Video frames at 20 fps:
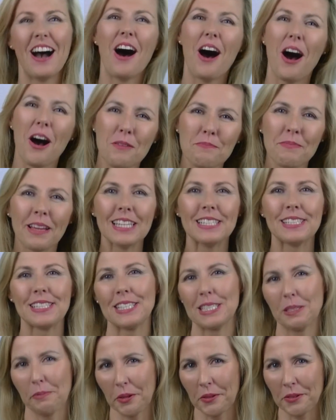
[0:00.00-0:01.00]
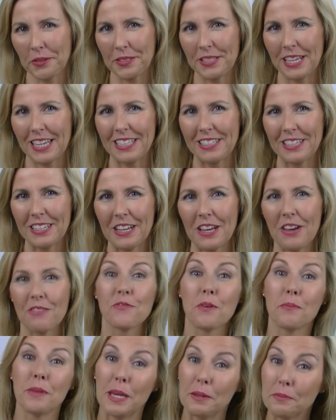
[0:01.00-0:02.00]
I'm Melissa Spelstead
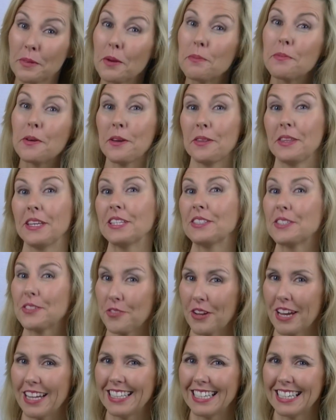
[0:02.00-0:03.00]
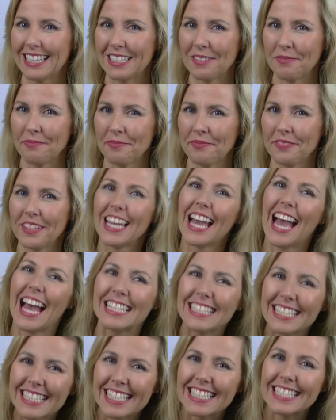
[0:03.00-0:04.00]
from Hypnobirthing Australia,
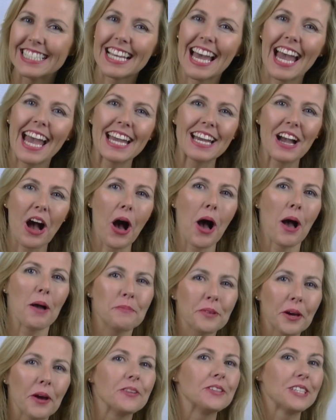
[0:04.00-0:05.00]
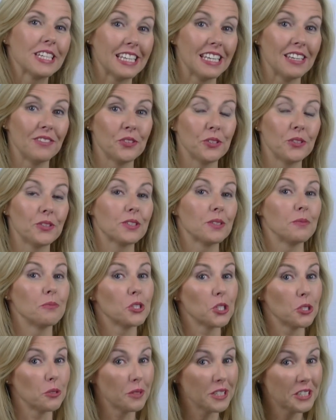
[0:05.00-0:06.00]
and today I'm going to give you some
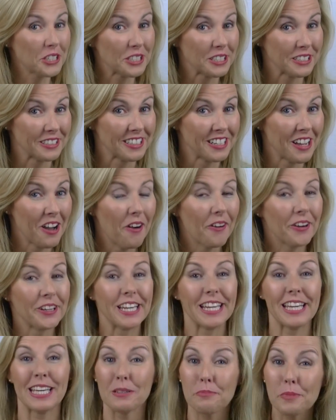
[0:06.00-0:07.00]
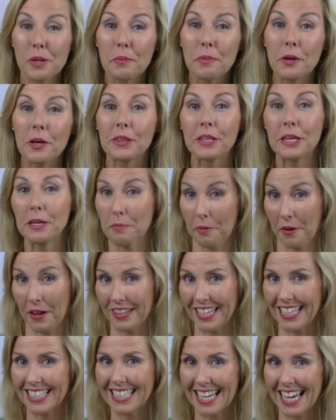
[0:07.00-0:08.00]
tuition on a hypnobirthing
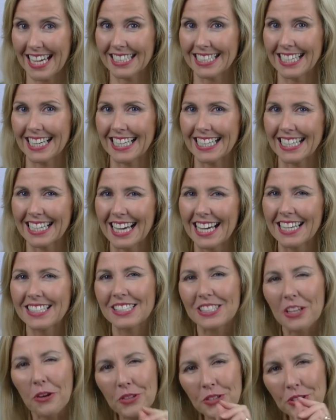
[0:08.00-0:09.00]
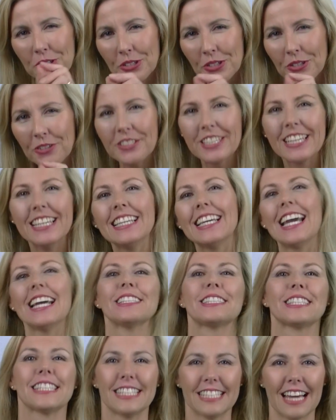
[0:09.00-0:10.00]
breathing technique so you can
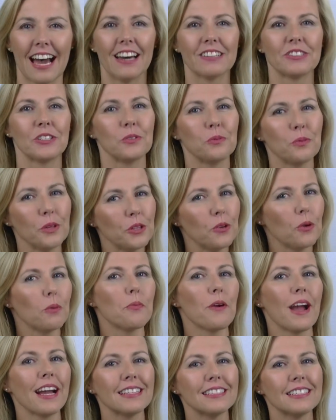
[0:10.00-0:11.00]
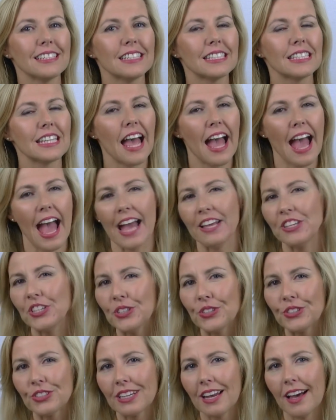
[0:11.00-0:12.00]
get started with your practice and
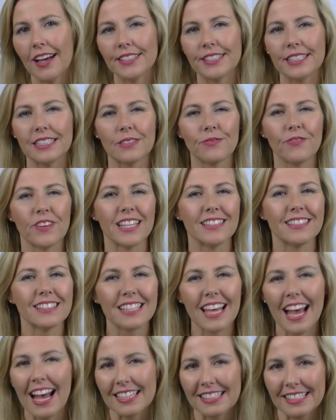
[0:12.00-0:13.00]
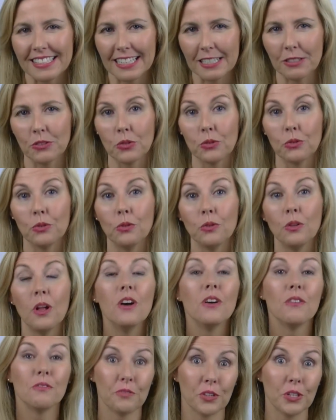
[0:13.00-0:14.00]
utilise this fantastic tool
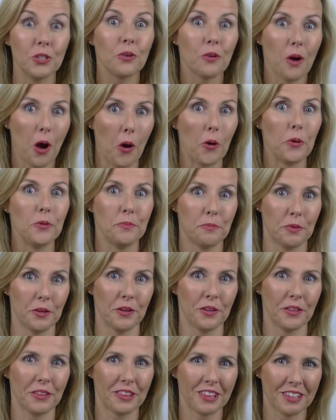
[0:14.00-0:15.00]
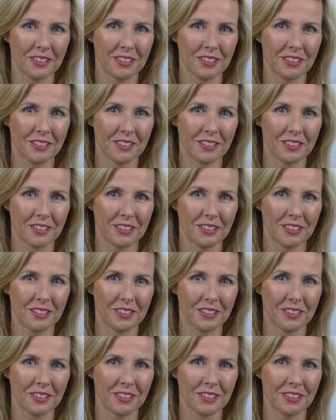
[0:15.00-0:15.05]
for your own birth.